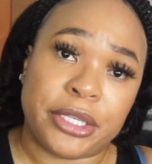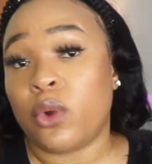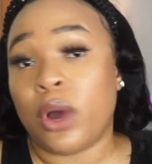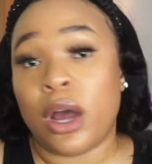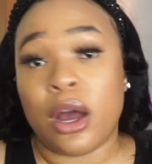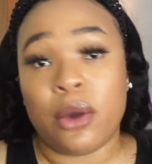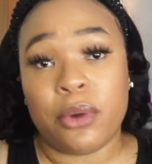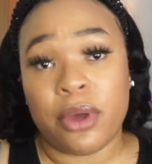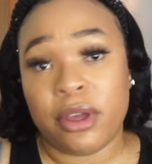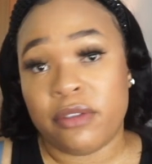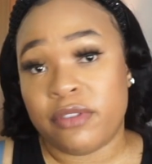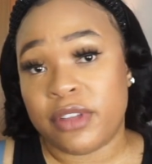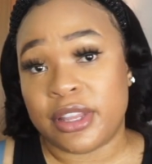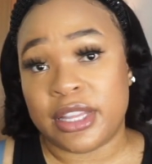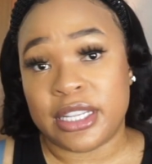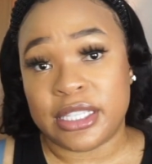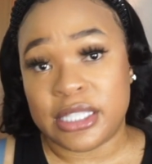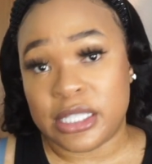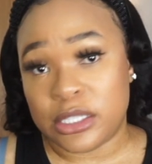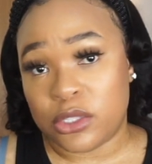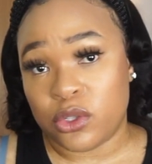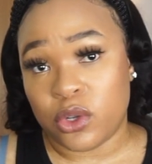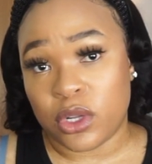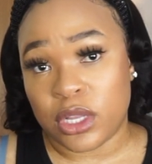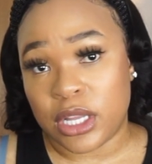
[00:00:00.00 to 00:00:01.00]
However, this
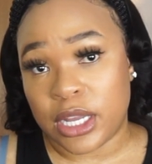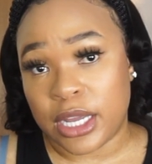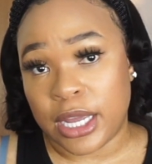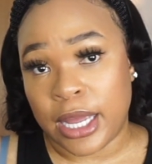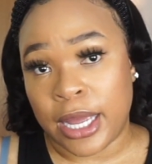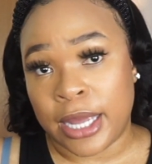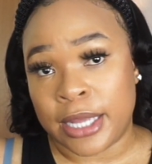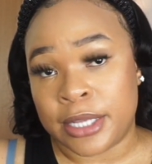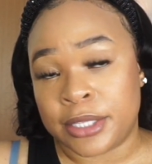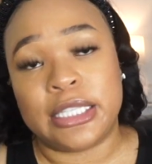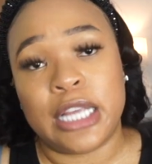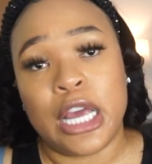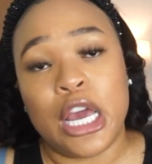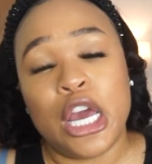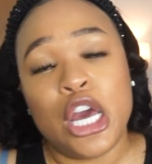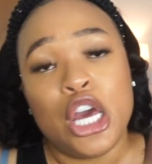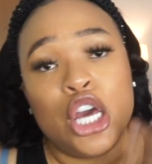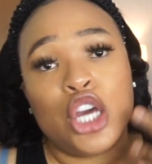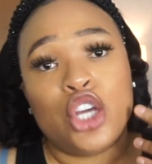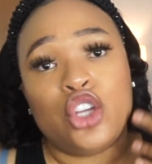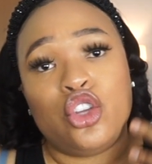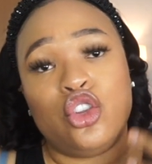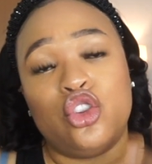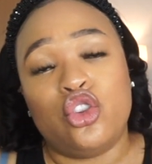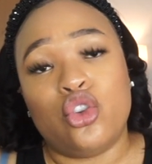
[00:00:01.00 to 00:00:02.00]
is not the case.
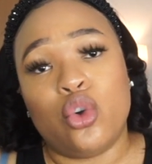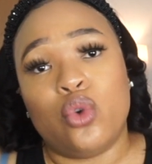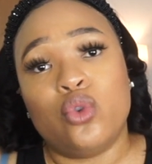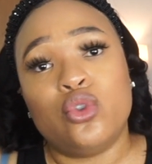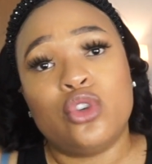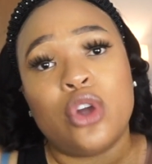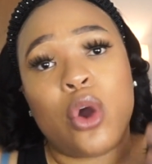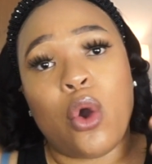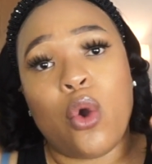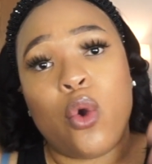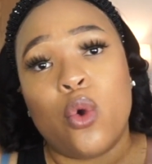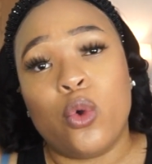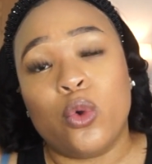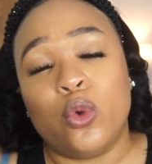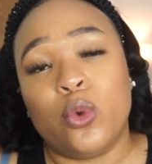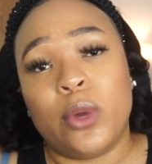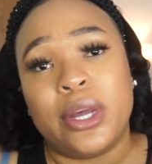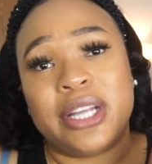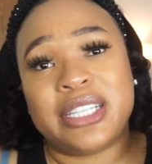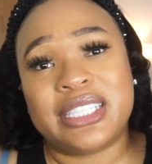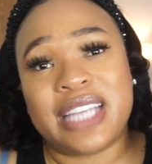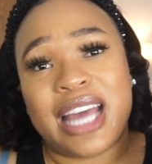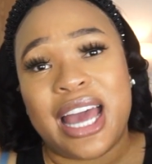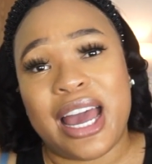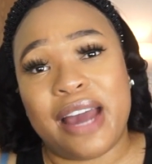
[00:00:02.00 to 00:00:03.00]
You don't
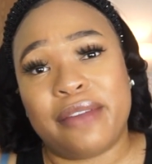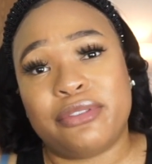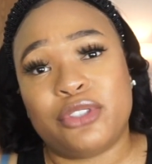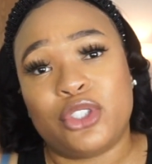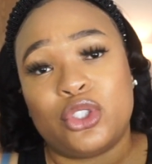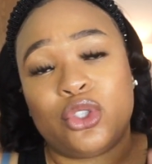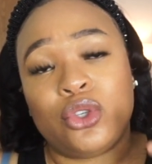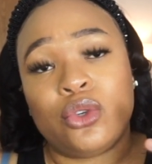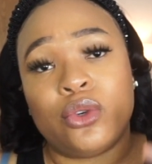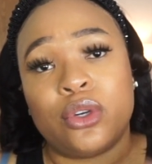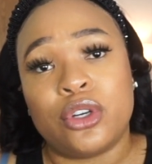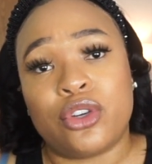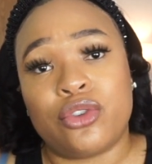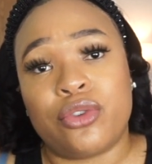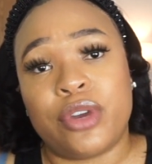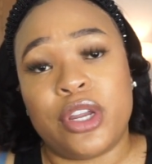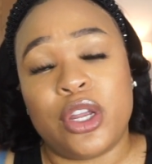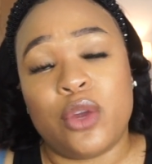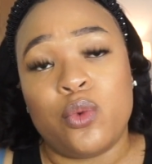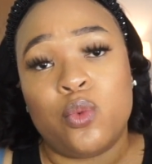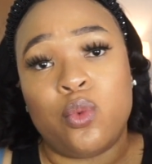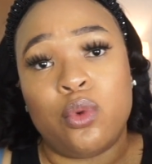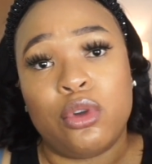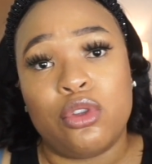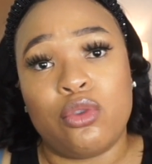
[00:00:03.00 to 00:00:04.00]
always have to
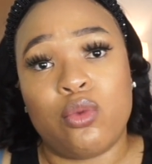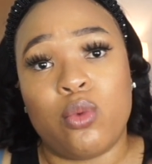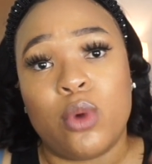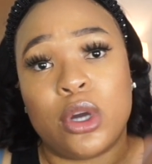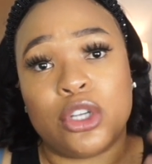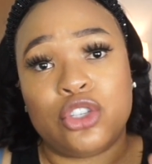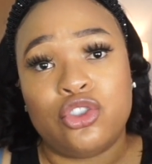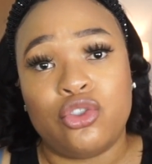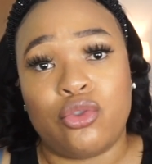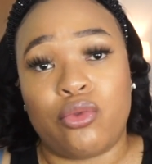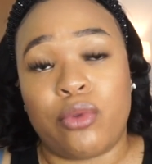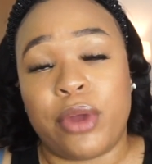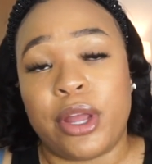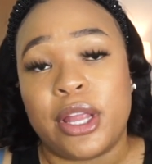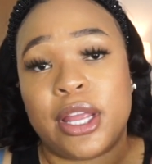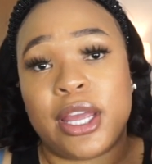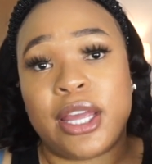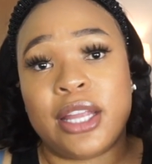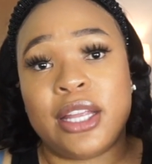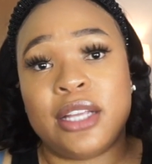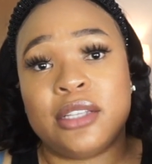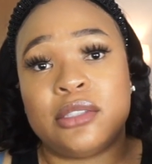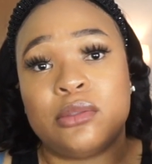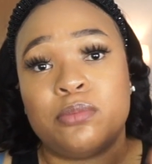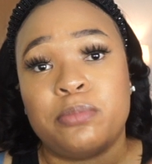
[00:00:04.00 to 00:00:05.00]
agree with what you read.
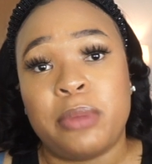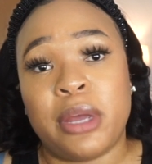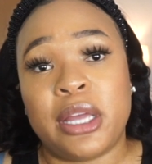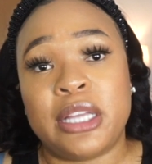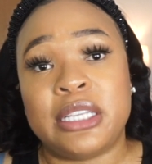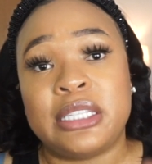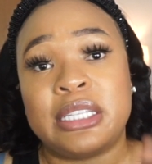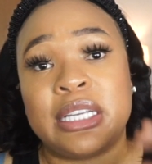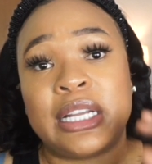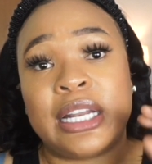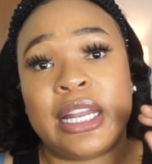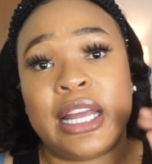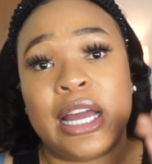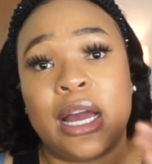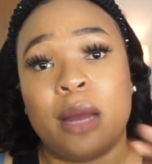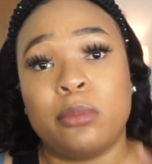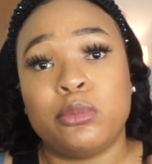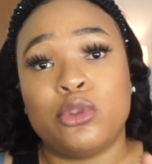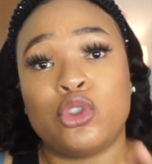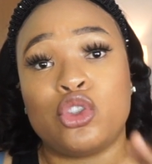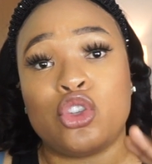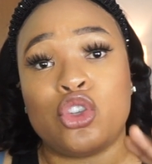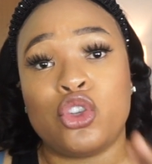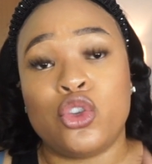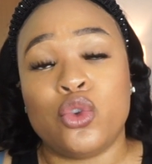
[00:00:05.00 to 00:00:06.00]
It is basically up
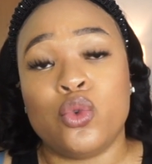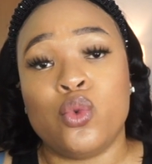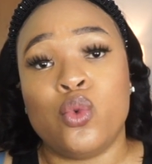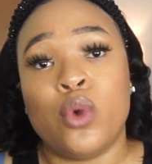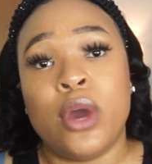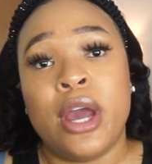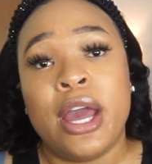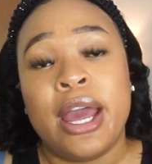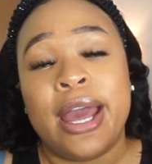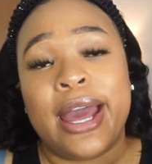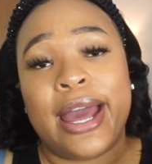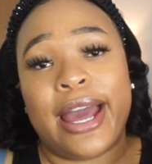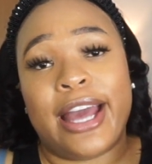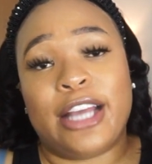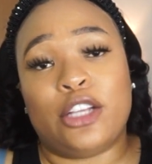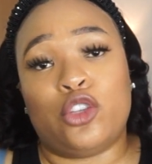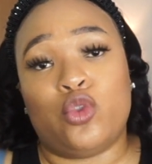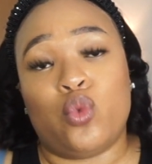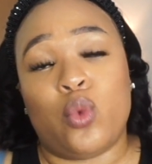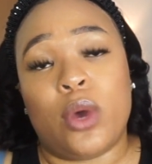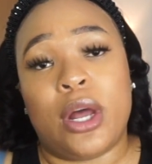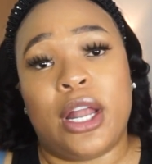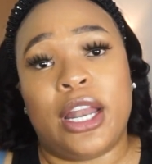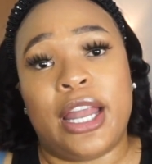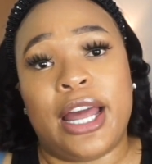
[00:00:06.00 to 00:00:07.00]
to you, as
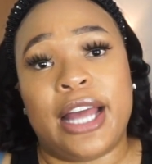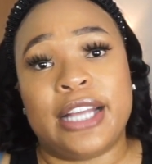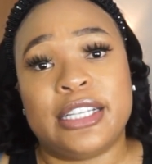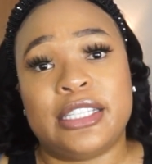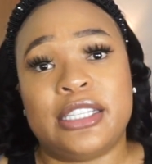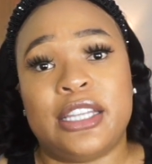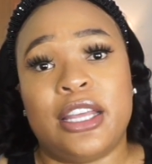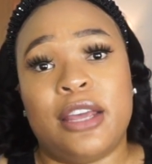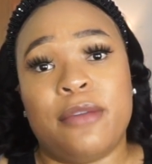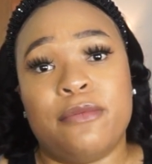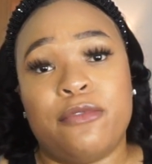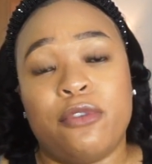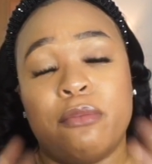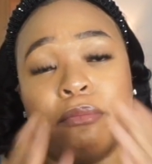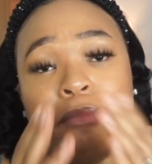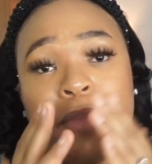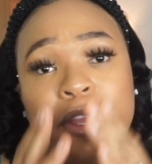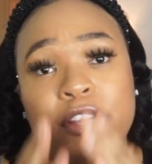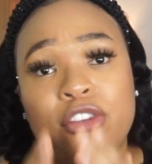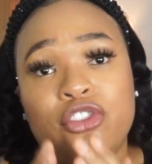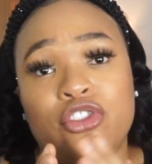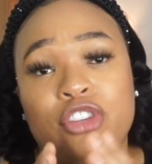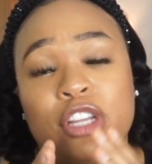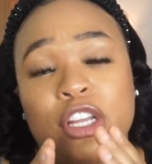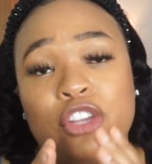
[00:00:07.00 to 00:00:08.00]
well as the
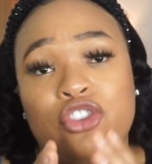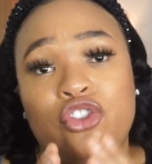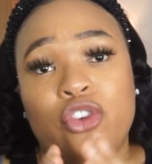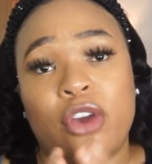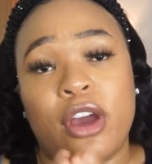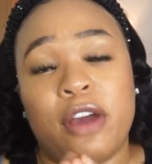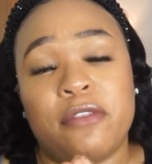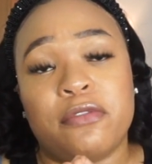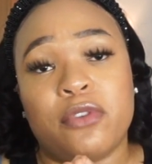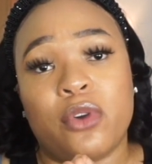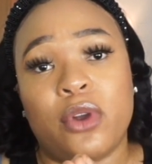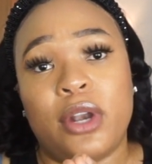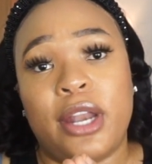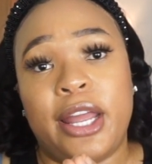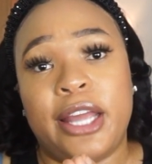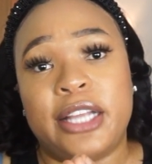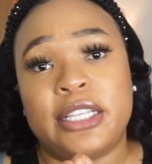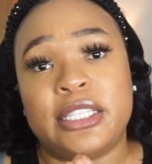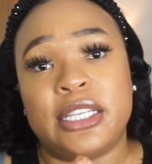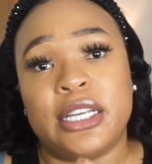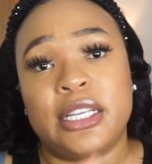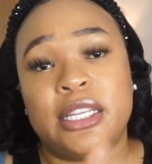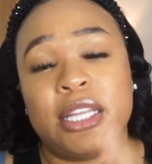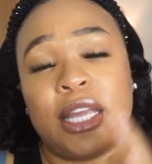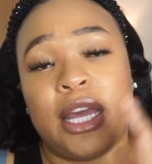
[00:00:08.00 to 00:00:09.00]
information that you have
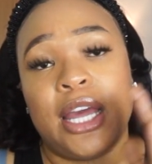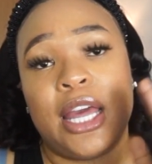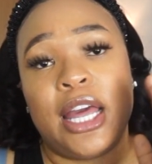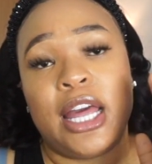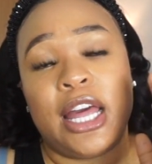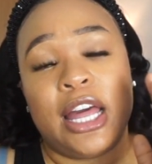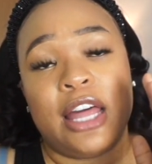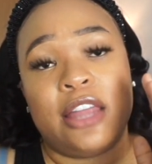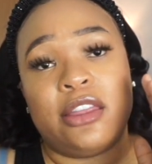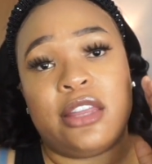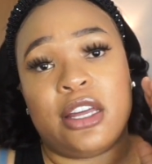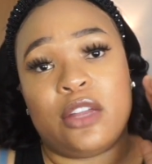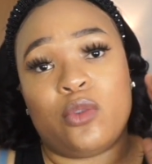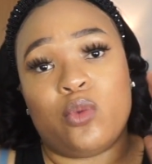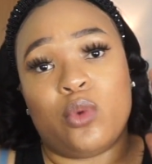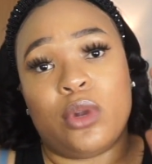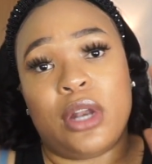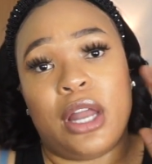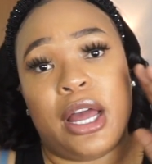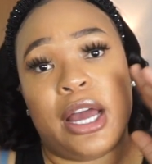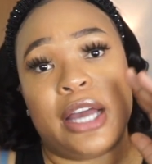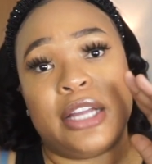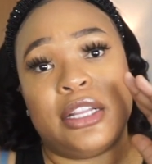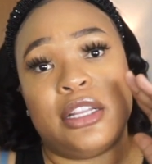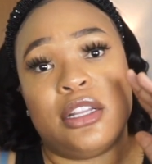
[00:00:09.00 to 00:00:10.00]
collected, that will
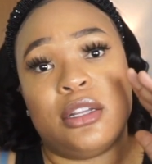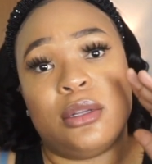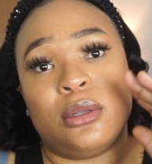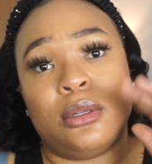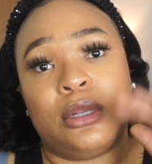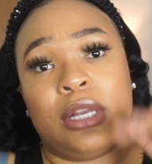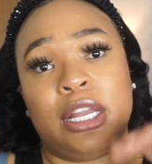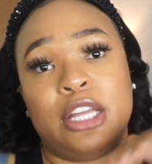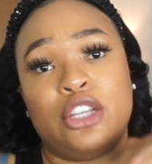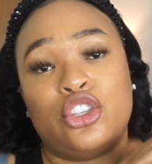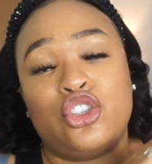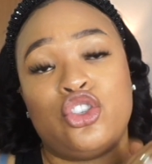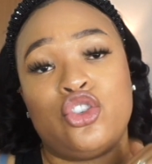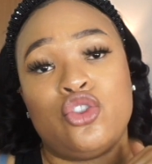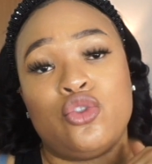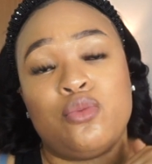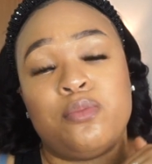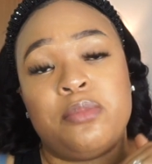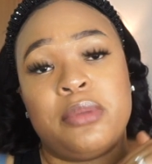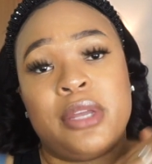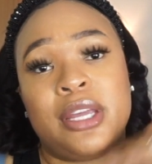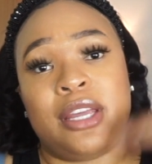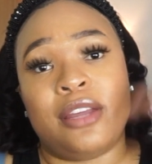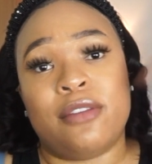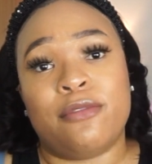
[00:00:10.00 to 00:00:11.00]
either let you
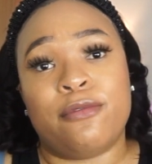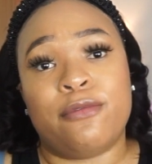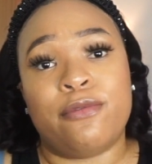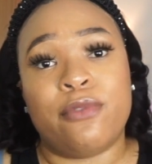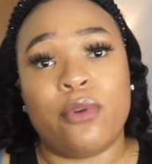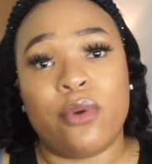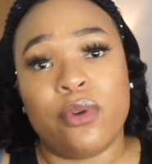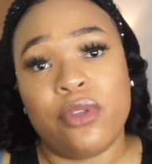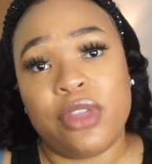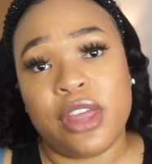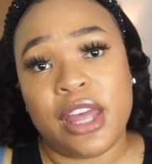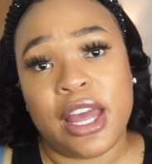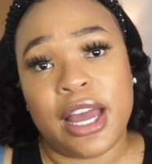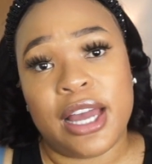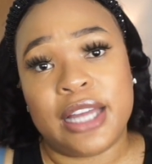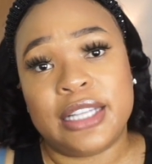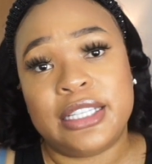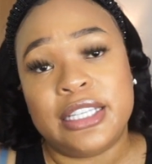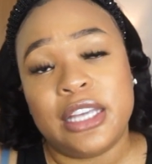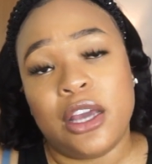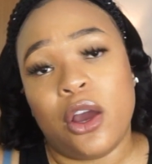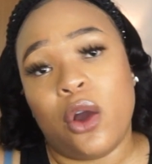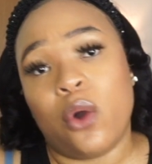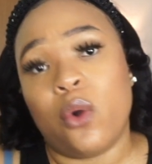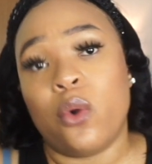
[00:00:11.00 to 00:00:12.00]
be for the
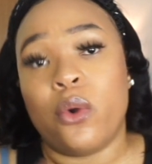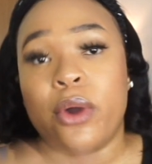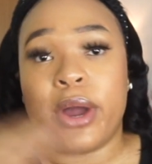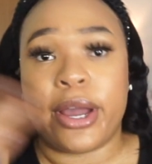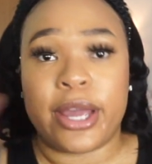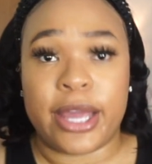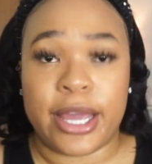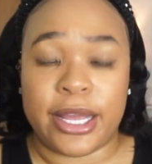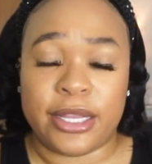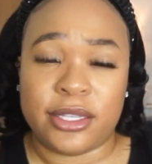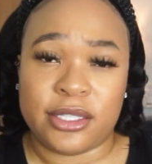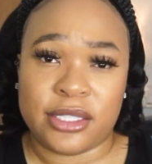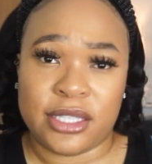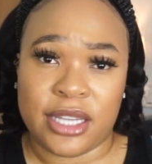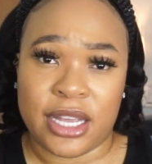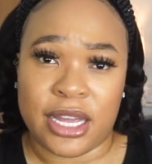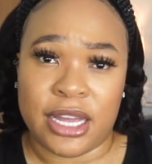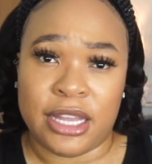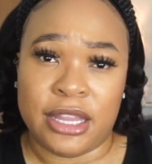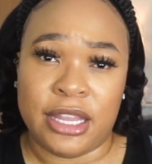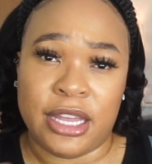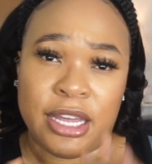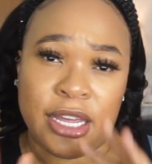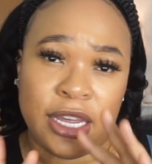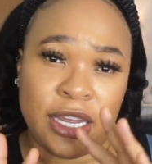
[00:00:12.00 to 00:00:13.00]
idea or against the
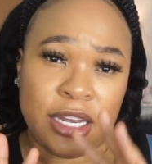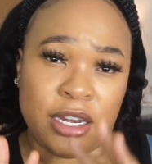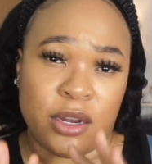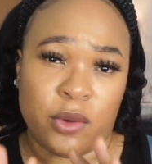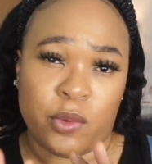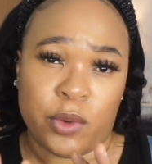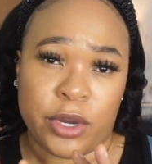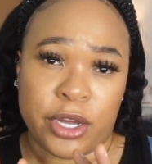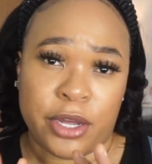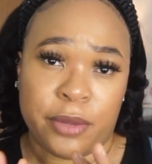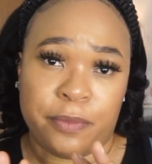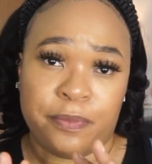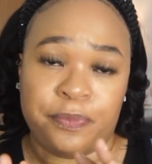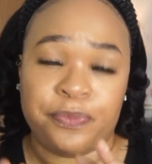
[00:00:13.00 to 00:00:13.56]
idea in a way.